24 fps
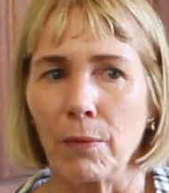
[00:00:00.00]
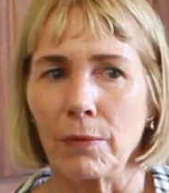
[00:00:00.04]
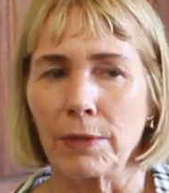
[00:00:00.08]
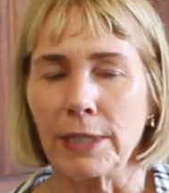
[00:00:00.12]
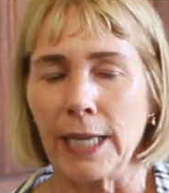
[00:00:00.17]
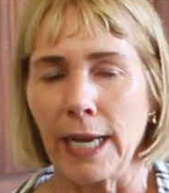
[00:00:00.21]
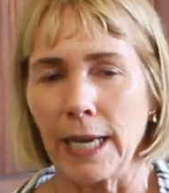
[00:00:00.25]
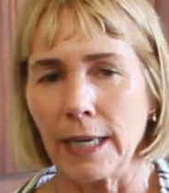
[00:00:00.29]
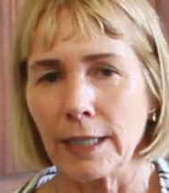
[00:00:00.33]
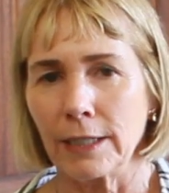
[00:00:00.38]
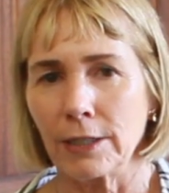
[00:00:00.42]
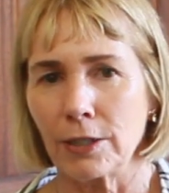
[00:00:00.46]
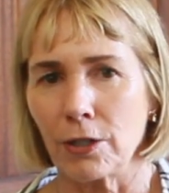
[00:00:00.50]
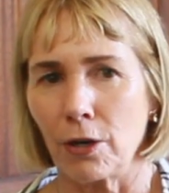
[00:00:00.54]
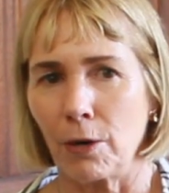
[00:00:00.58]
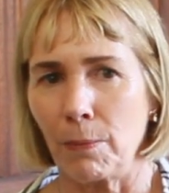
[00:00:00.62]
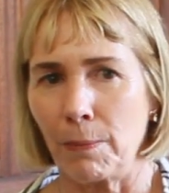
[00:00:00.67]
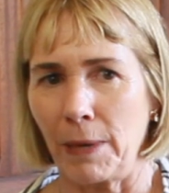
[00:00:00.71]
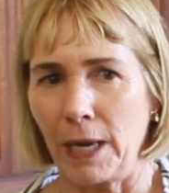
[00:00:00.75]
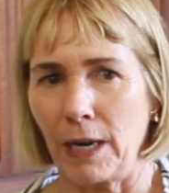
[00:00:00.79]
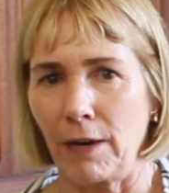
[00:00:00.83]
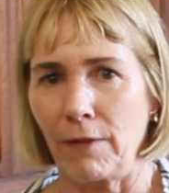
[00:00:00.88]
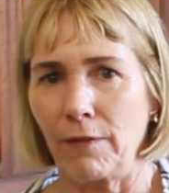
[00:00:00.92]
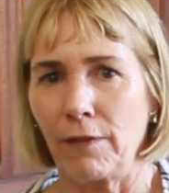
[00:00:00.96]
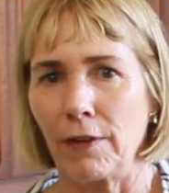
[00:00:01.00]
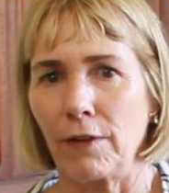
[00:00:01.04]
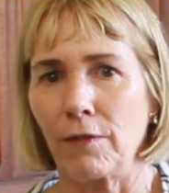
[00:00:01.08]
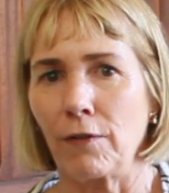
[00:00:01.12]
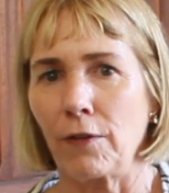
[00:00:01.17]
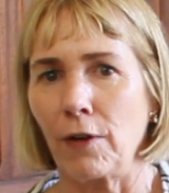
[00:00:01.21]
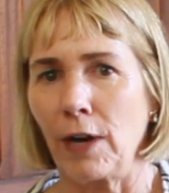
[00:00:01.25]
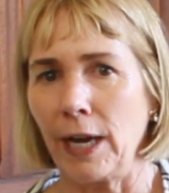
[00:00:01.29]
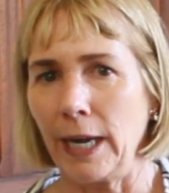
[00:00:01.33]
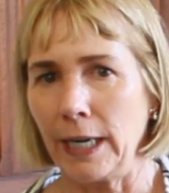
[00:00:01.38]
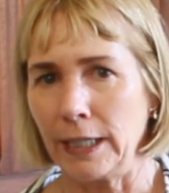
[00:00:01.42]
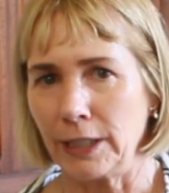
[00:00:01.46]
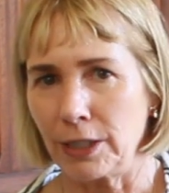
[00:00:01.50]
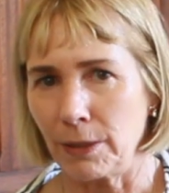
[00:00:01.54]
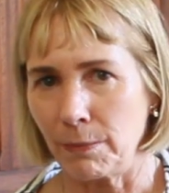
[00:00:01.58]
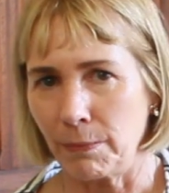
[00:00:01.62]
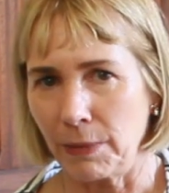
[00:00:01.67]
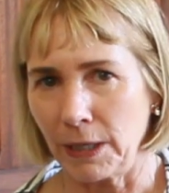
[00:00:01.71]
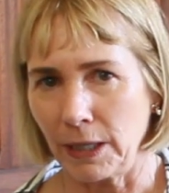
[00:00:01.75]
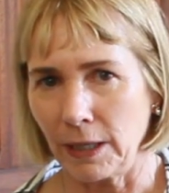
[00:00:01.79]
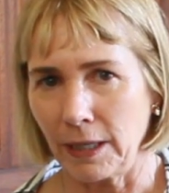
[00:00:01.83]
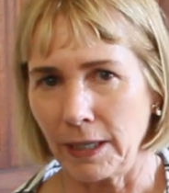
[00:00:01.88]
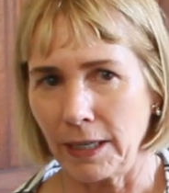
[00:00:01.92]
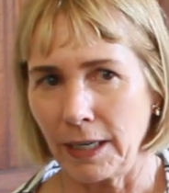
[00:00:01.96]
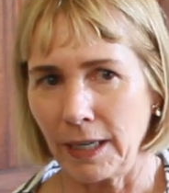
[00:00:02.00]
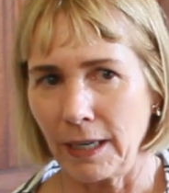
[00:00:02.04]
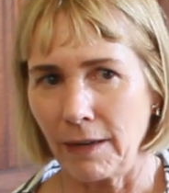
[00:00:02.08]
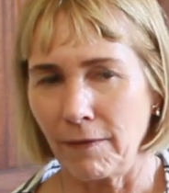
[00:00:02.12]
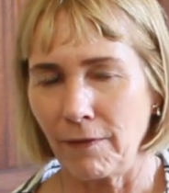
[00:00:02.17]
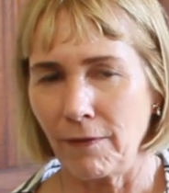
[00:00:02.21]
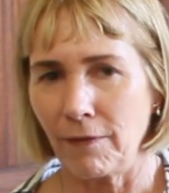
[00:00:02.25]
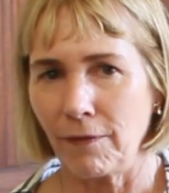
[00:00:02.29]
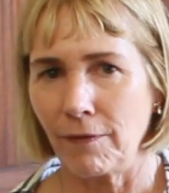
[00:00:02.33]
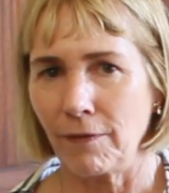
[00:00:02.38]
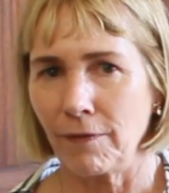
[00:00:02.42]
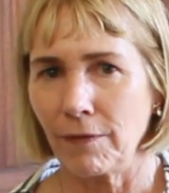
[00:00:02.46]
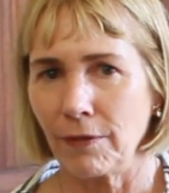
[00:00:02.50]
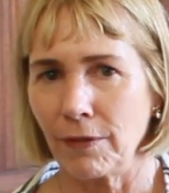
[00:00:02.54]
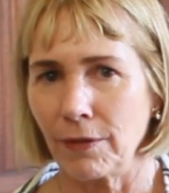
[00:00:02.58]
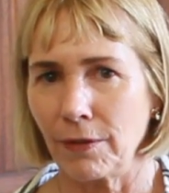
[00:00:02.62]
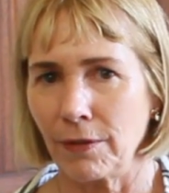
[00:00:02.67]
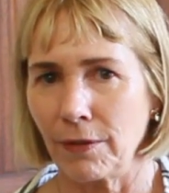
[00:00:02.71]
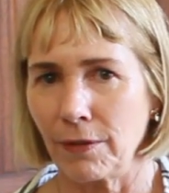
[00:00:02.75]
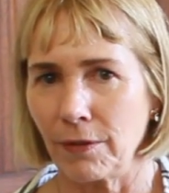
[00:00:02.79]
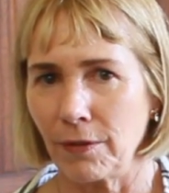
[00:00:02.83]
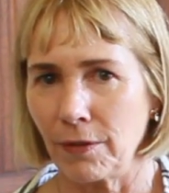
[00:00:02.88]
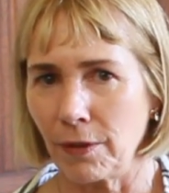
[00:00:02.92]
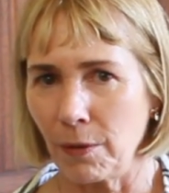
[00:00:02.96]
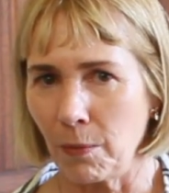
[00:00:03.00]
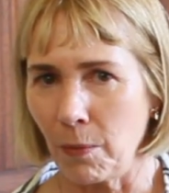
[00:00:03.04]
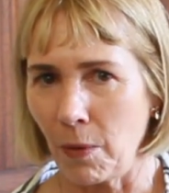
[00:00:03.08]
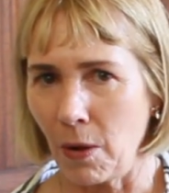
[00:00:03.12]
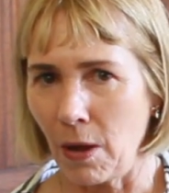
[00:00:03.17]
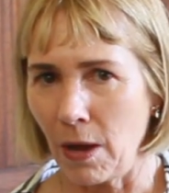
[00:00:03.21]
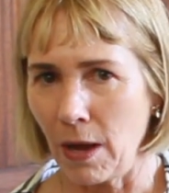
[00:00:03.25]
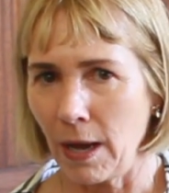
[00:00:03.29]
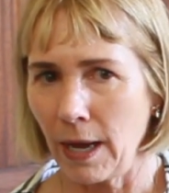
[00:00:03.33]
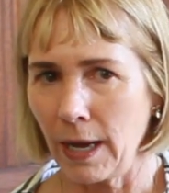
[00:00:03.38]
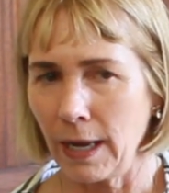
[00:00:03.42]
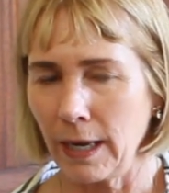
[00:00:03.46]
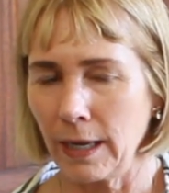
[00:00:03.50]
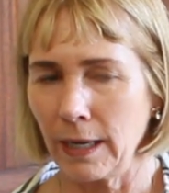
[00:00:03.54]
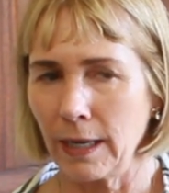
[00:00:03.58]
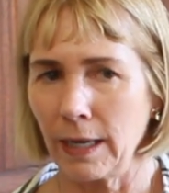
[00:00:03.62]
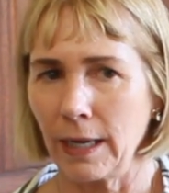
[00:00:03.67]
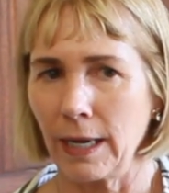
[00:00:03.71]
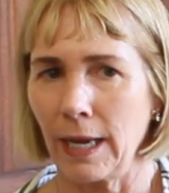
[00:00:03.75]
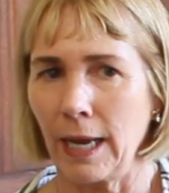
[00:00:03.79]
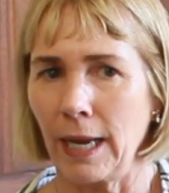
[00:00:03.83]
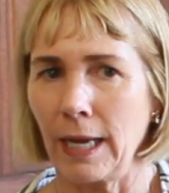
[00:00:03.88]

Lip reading: Tannins are a benefit for ageability of the wine,